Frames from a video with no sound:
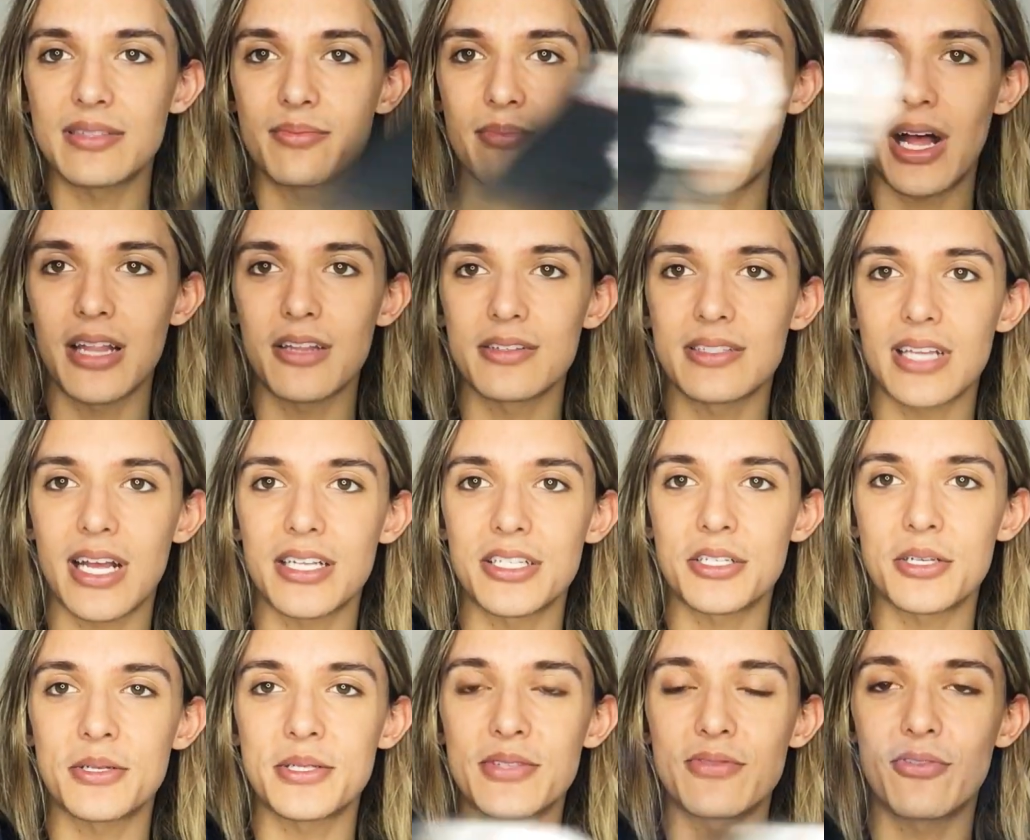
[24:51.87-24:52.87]
some Palo
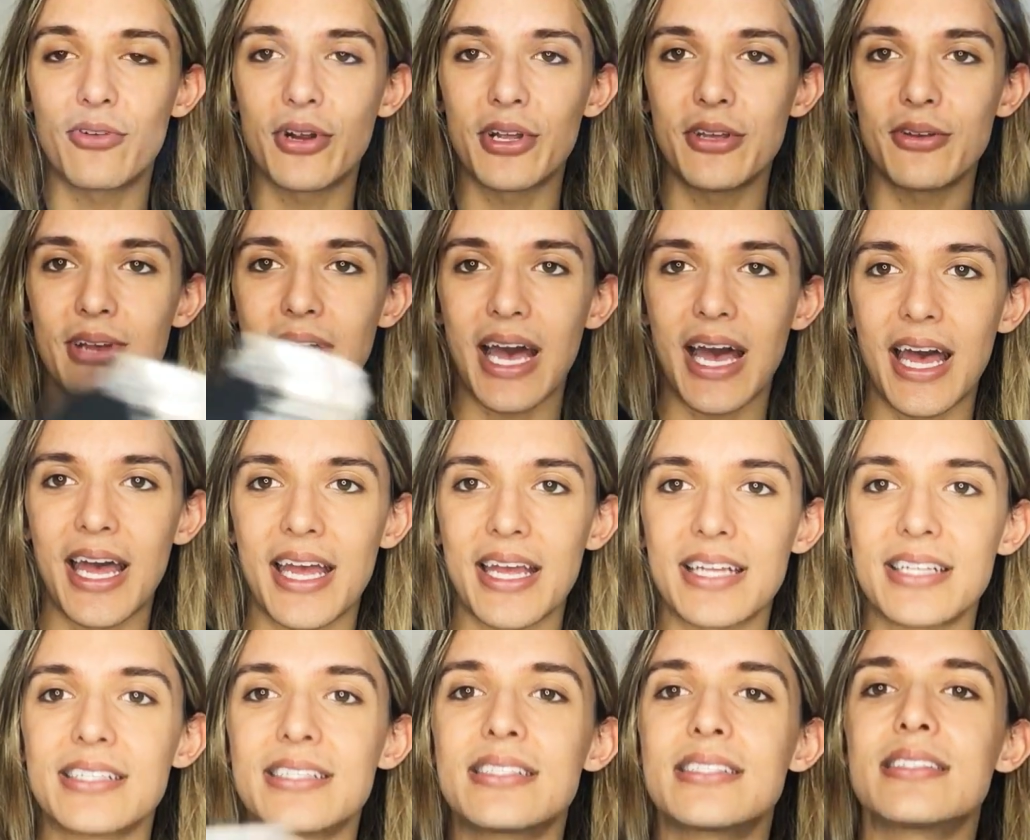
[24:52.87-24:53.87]
Santos for you
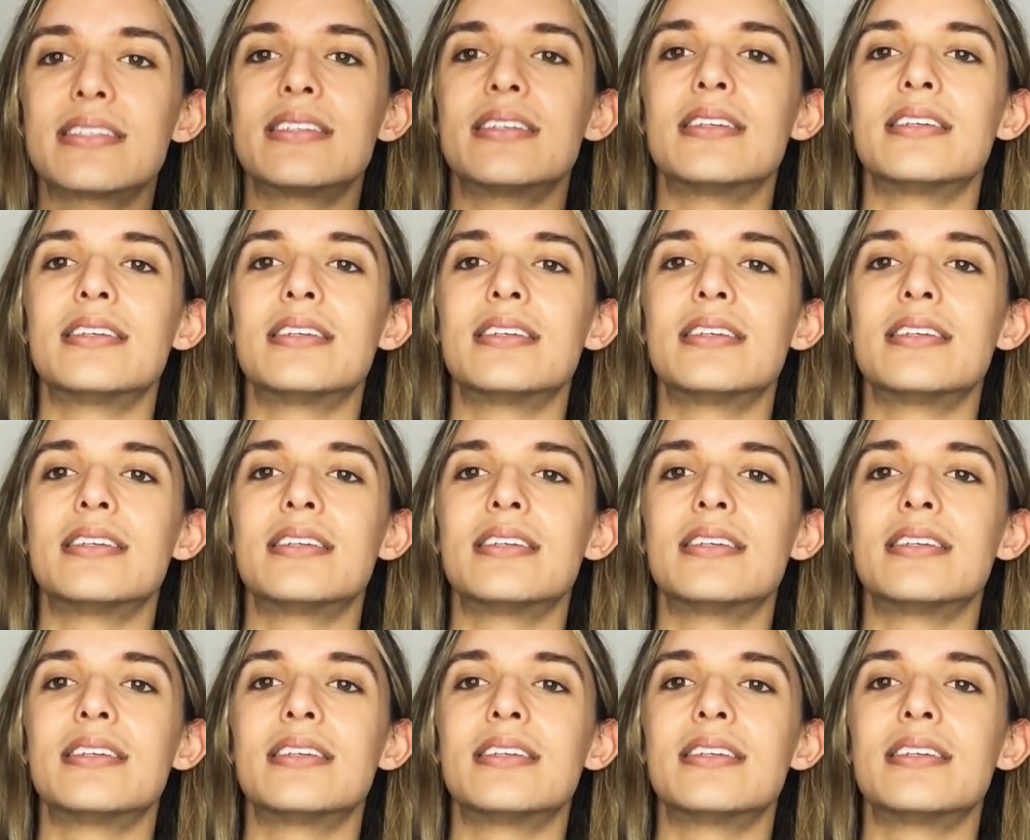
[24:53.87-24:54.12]
guys.